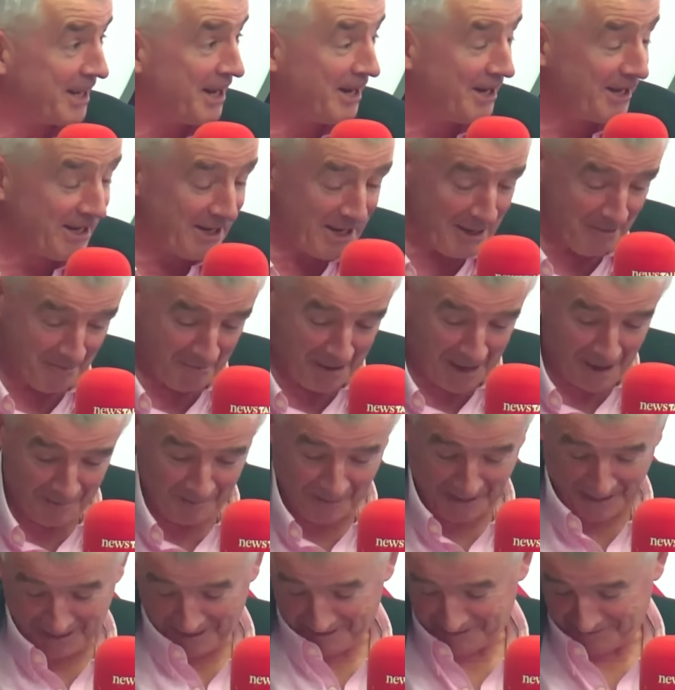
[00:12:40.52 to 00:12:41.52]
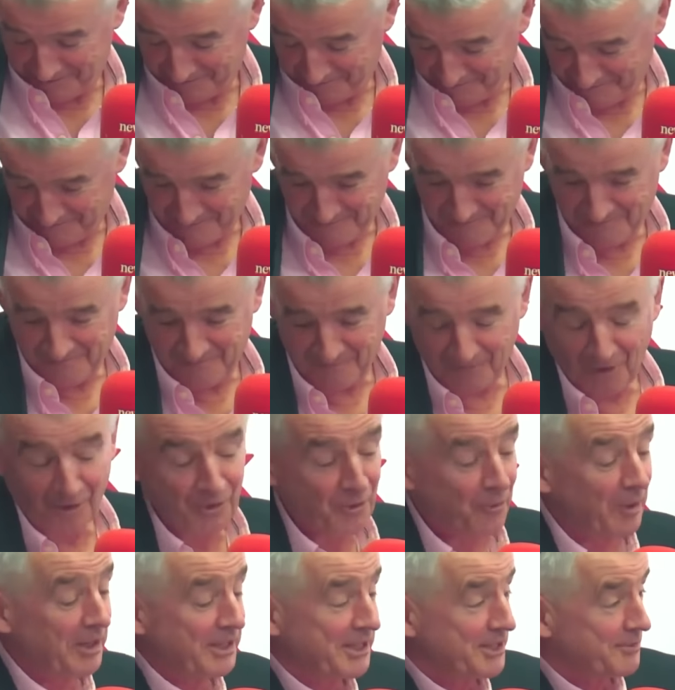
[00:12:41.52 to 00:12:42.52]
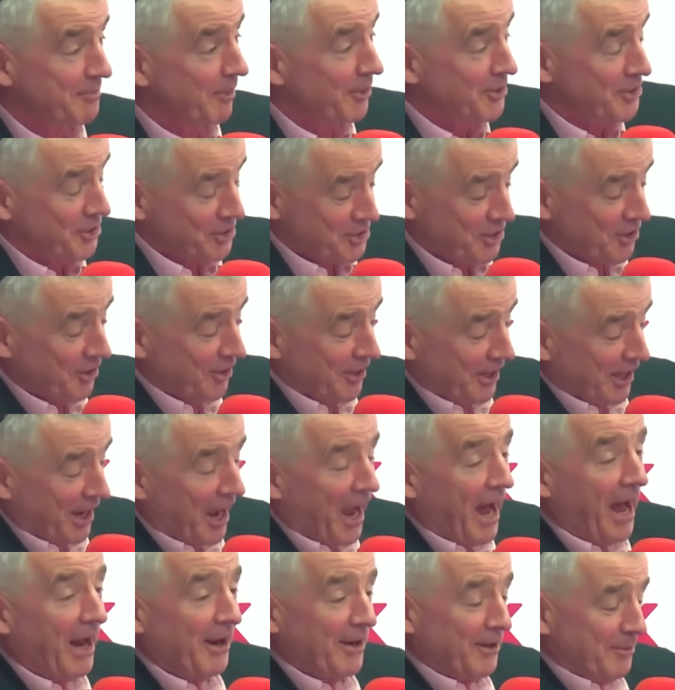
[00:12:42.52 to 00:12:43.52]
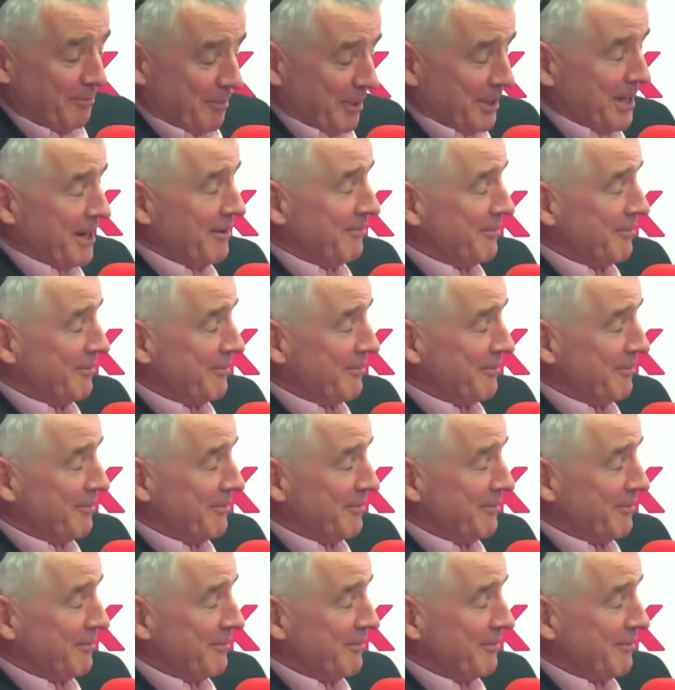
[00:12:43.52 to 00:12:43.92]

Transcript: than Kylian Mbappé. Not quite as much as Erling Haaland, but